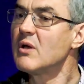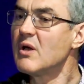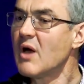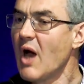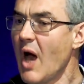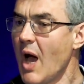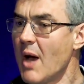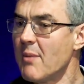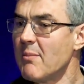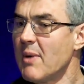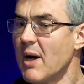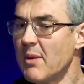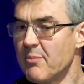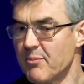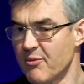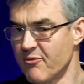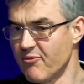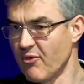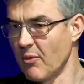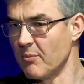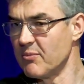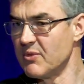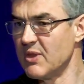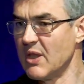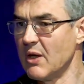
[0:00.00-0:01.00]
come up
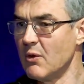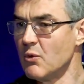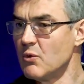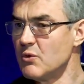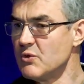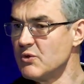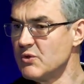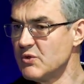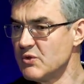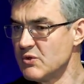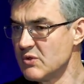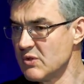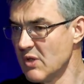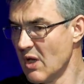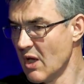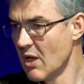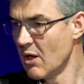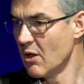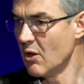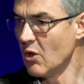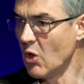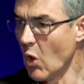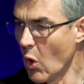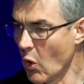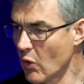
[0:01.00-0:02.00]
from those
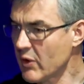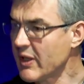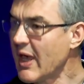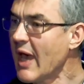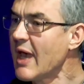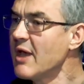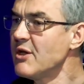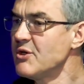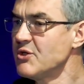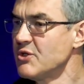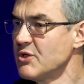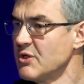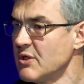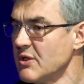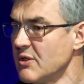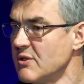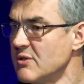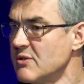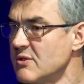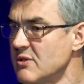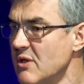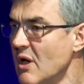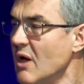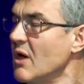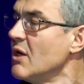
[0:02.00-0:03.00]

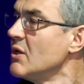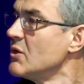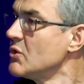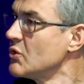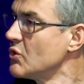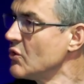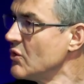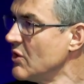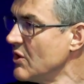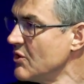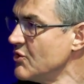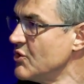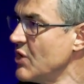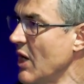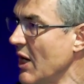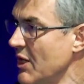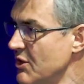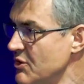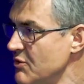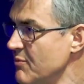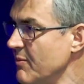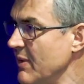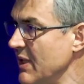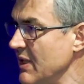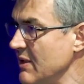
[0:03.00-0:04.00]
locations to the
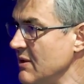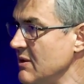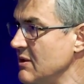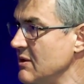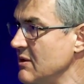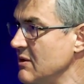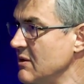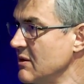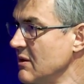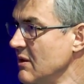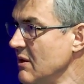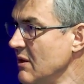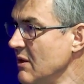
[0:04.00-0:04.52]
judgment